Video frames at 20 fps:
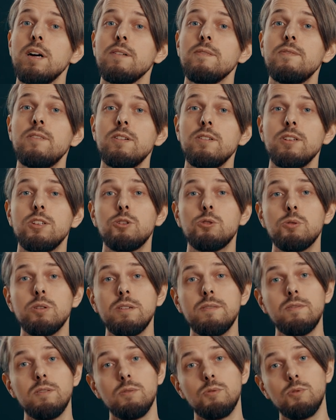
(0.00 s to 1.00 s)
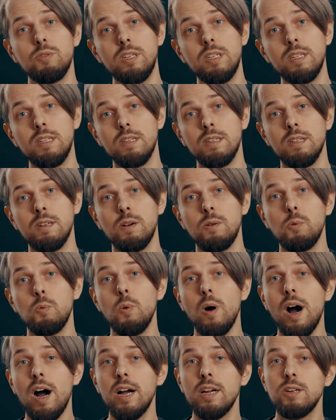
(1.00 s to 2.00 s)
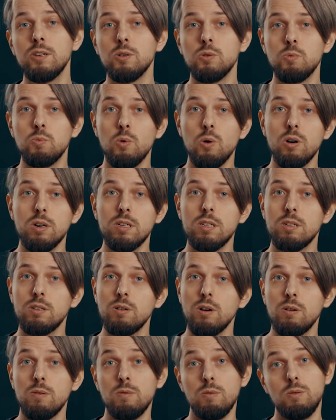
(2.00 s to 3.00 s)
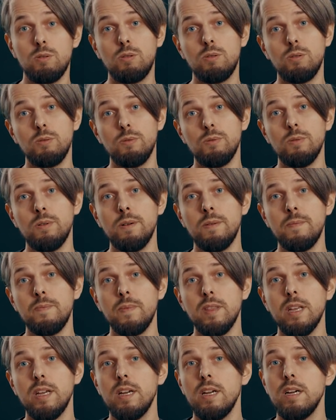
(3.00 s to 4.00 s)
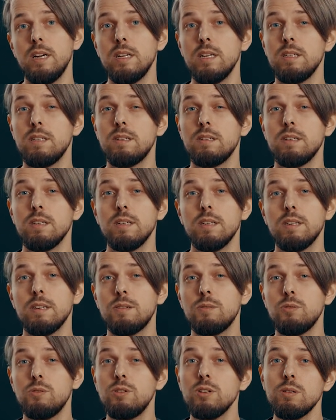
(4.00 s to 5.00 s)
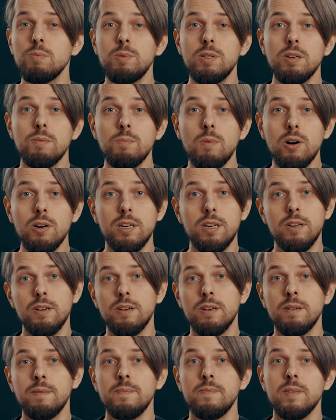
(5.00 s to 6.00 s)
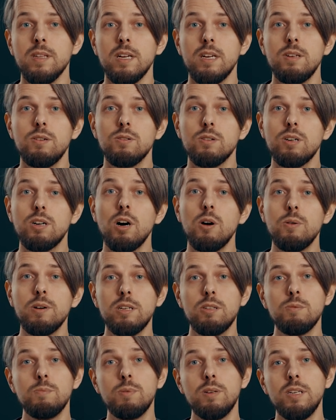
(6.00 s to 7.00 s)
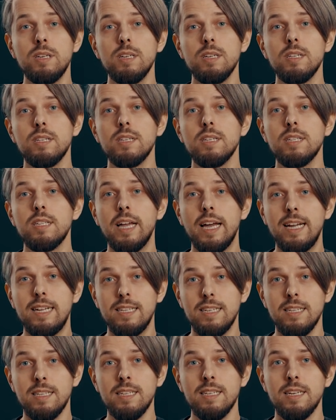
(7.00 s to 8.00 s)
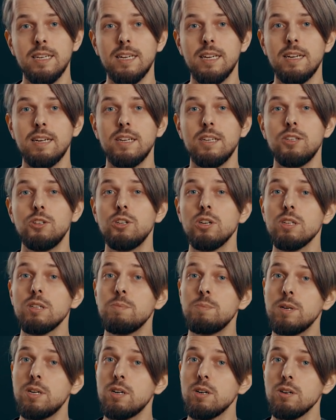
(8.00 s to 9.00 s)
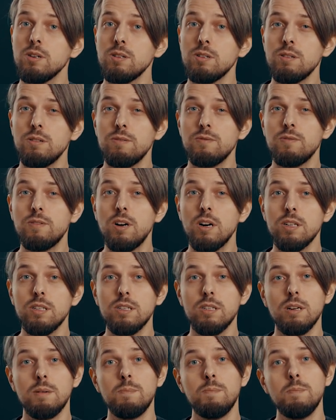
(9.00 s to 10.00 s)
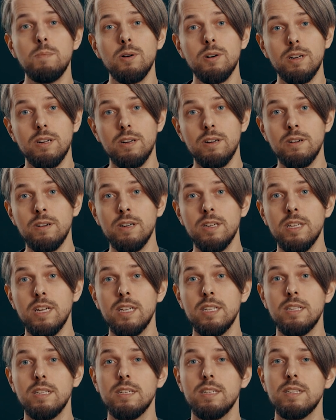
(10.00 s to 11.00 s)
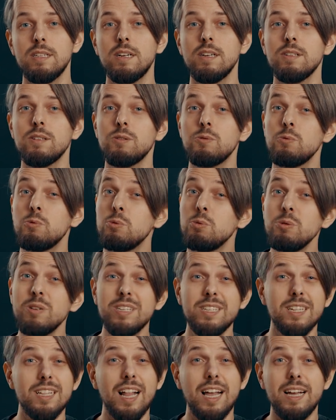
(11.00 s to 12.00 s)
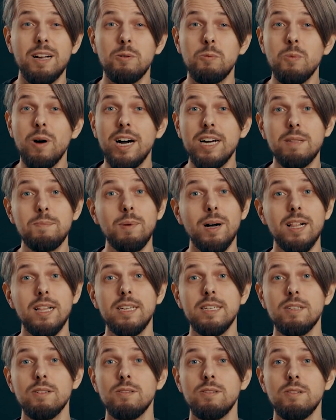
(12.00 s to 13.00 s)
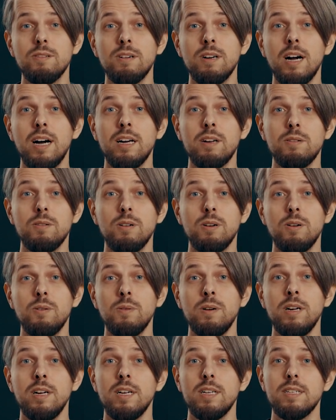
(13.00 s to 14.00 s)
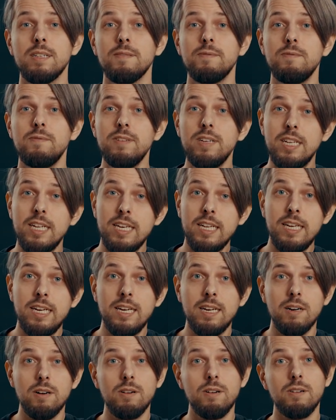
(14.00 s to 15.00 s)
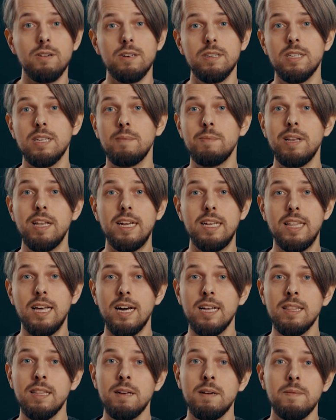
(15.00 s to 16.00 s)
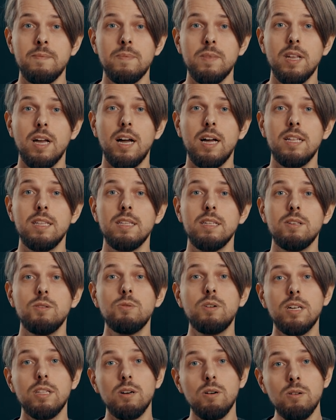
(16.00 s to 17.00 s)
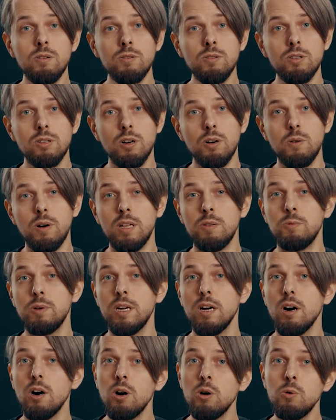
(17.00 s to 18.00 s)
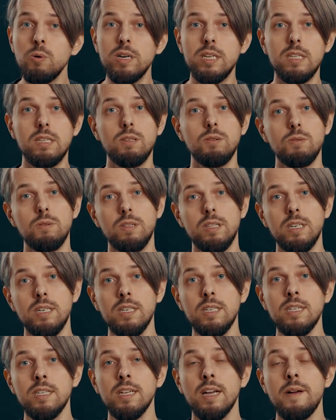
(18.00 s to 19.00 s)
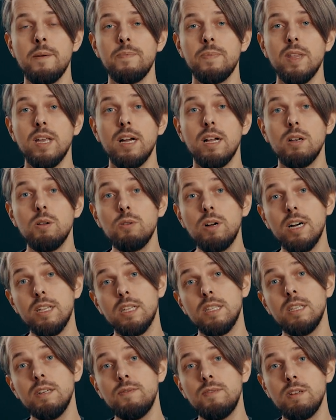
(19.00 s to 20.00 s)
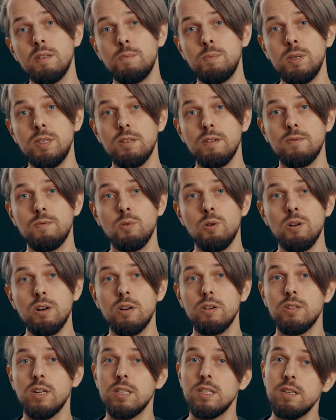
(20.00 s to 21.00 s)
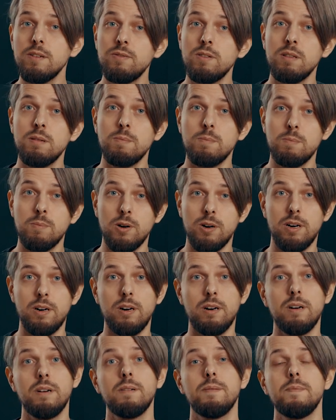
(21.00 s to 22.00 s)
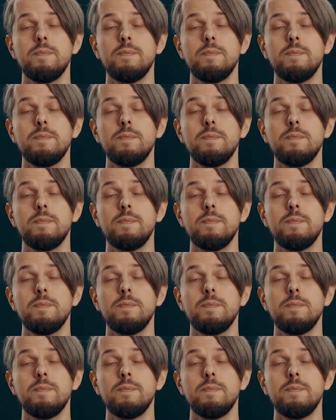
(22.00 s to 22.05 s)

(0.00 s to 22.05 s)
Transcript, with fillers: a very trivial reason why your works don't look cool. It uh, could just be the monitor. You're going to be stagnant uh, just because you've got some monitor that's got twisted like white balance or I don't know, some vignetting or something like that. And you can also, and we always do this, look at a different piece of work on a different monitor.